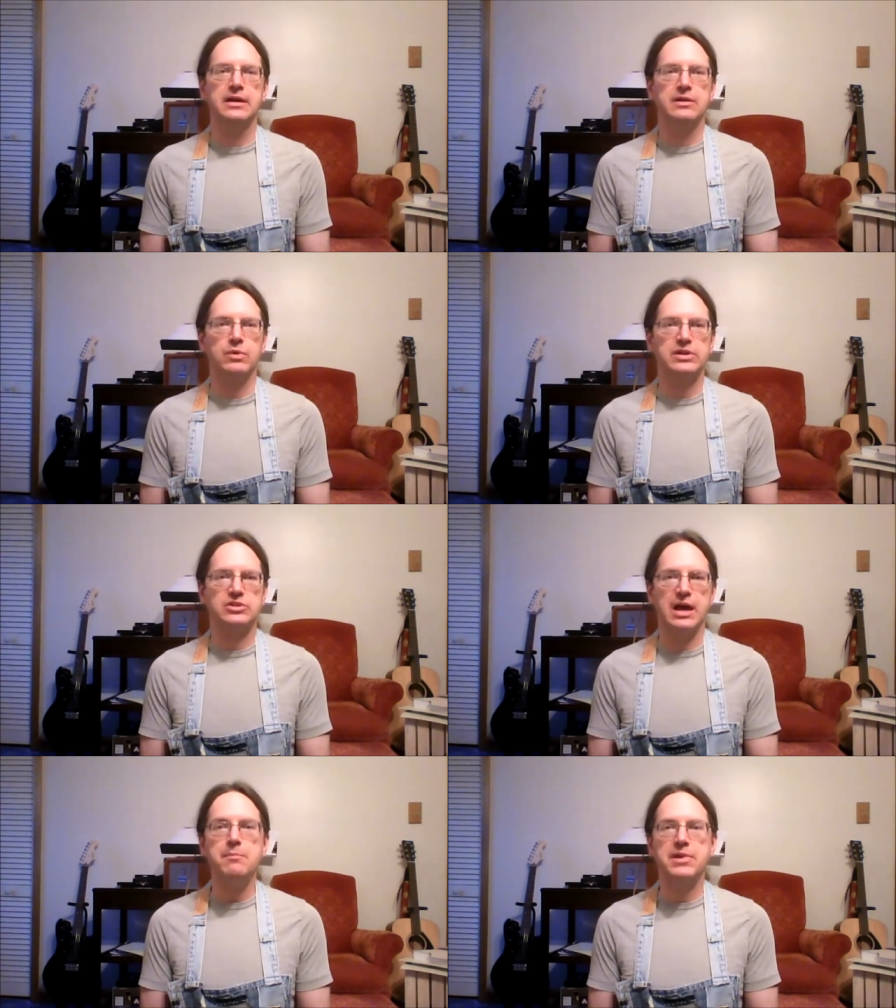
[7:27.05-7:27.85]
in
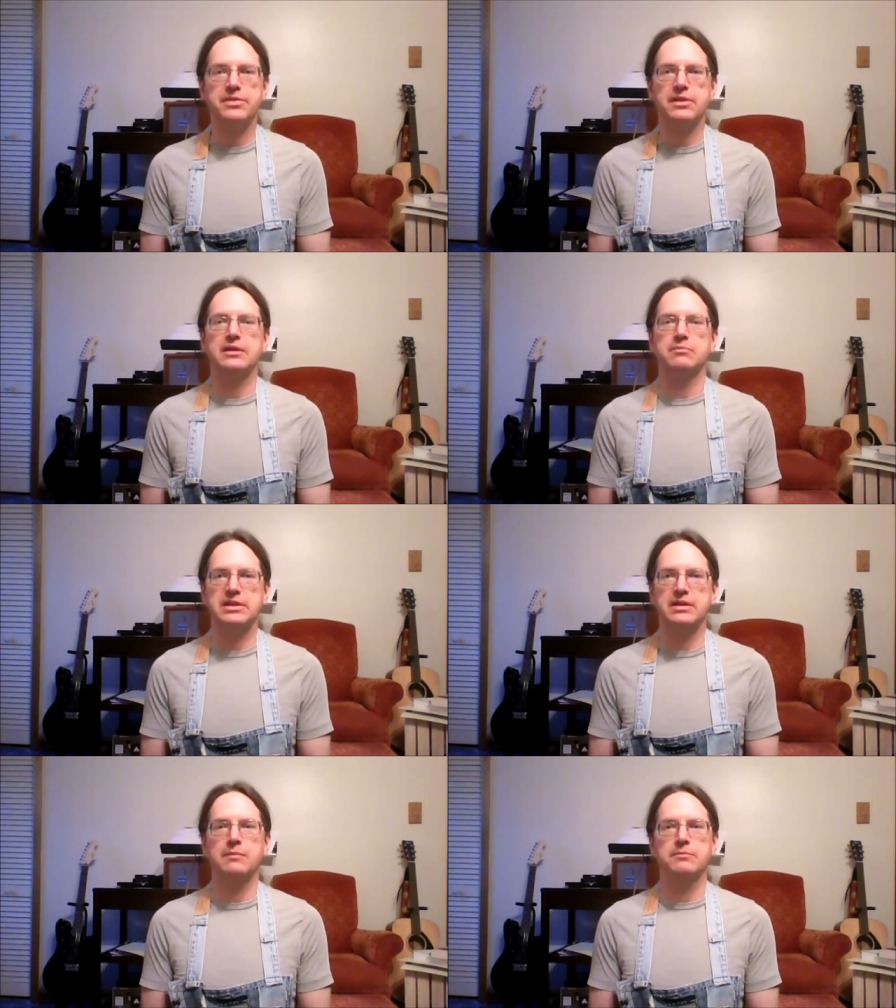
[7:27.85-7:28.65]
which empathy
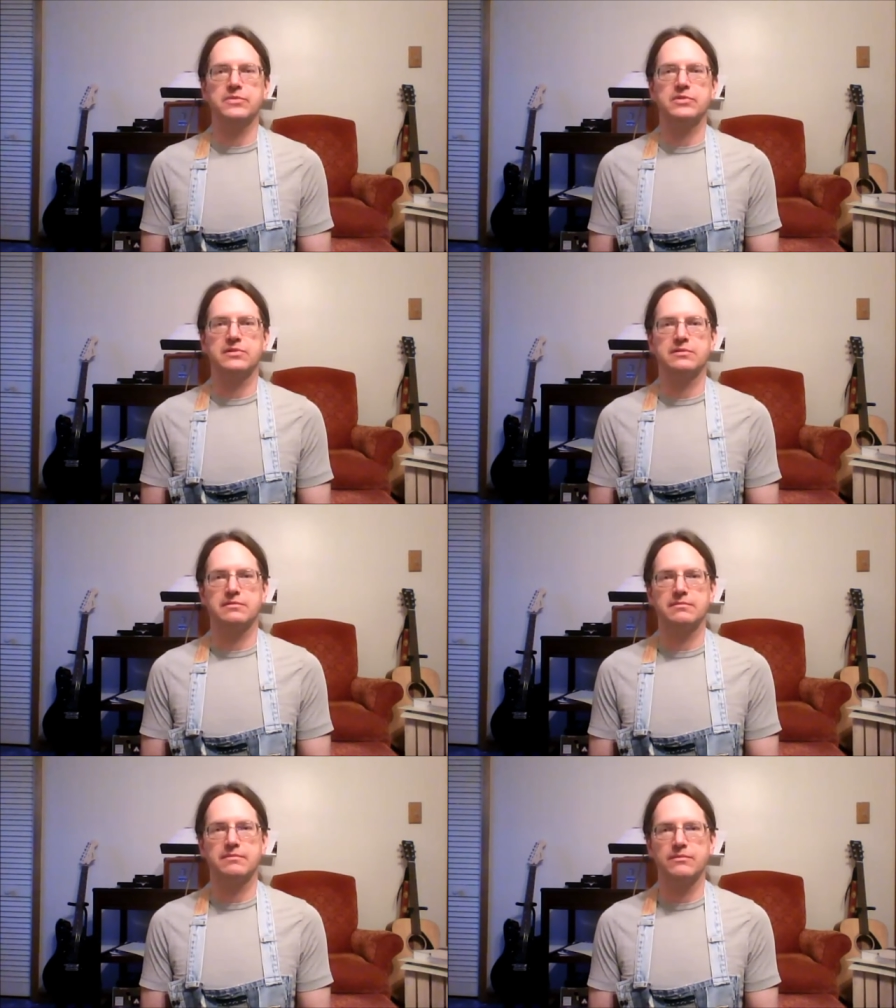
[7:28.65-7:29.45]
becomes
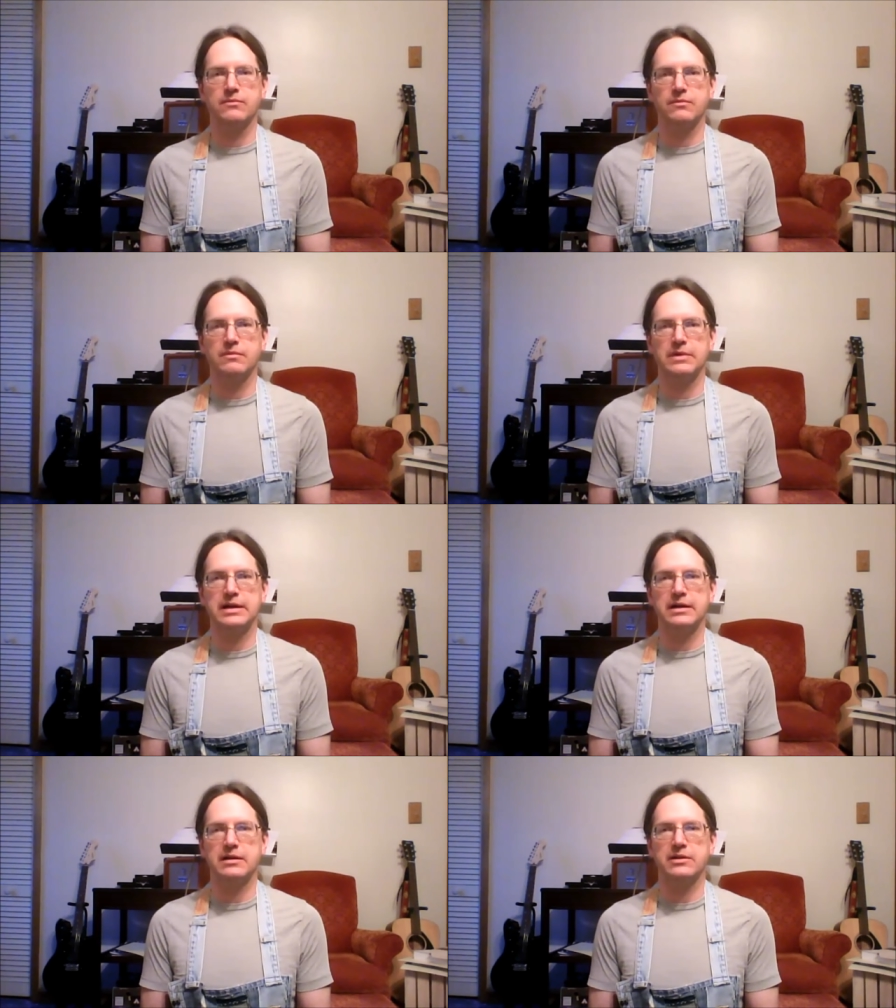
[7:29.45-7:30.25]

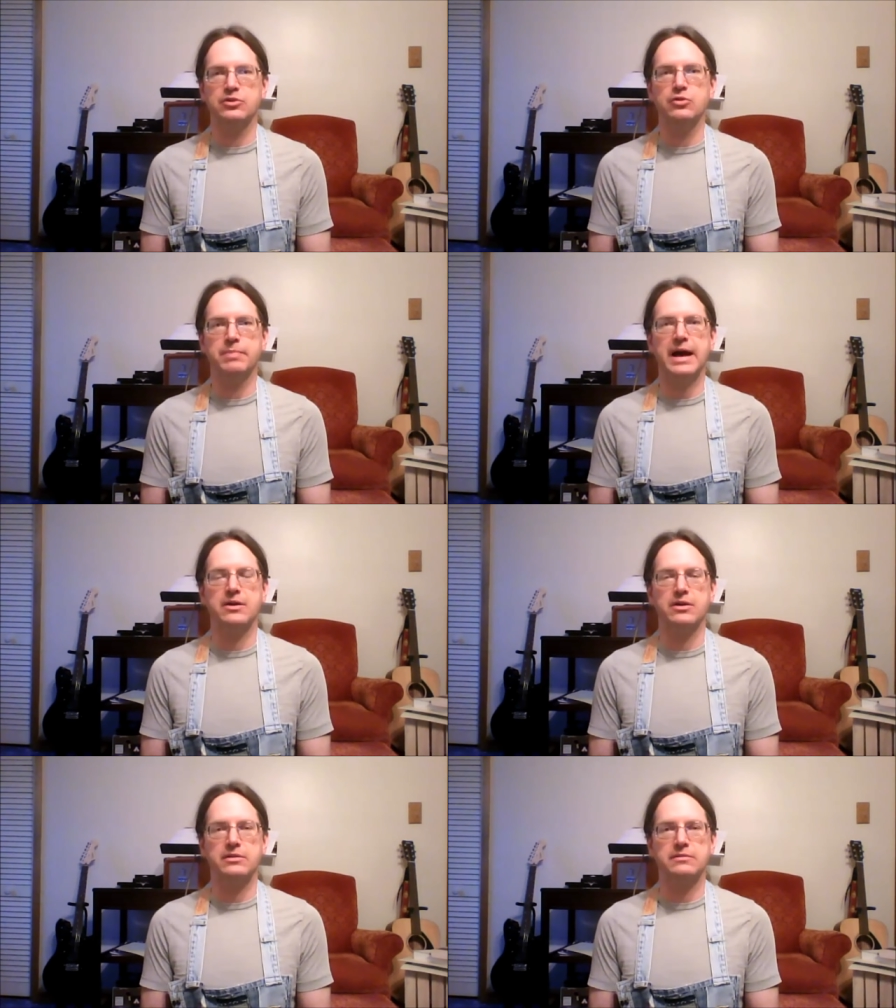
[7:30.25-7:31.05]
uh, a new
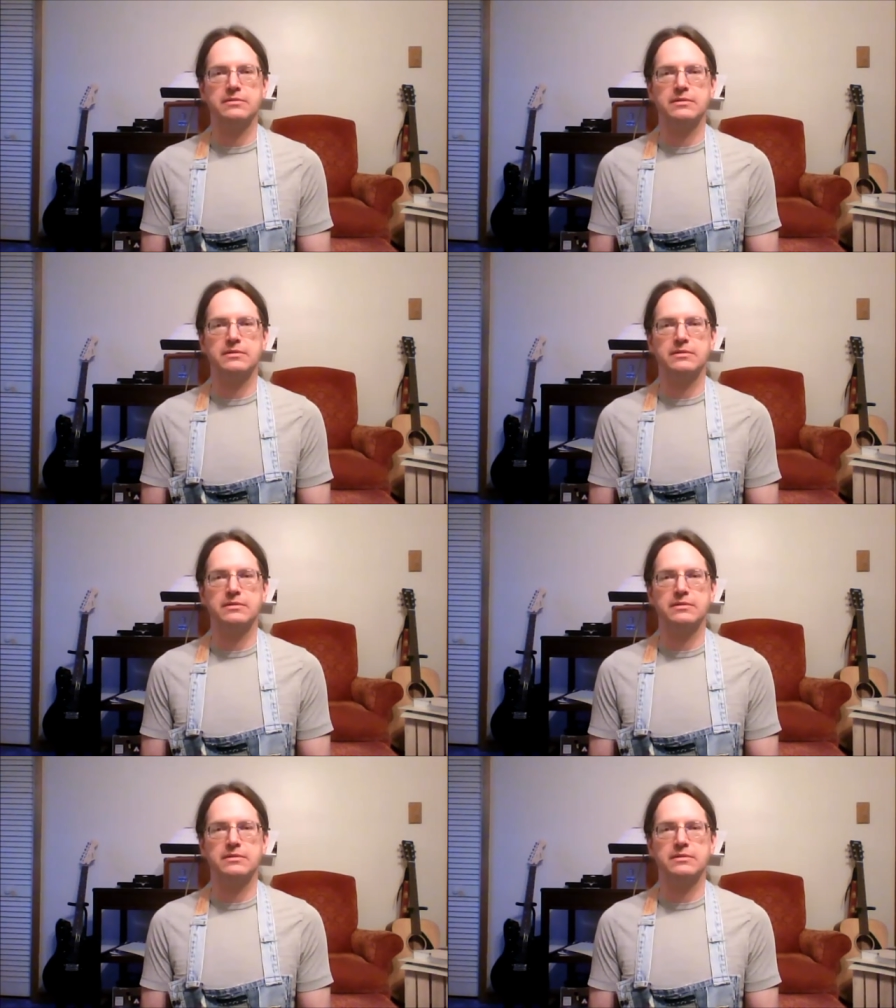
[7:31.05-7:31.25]
pattern.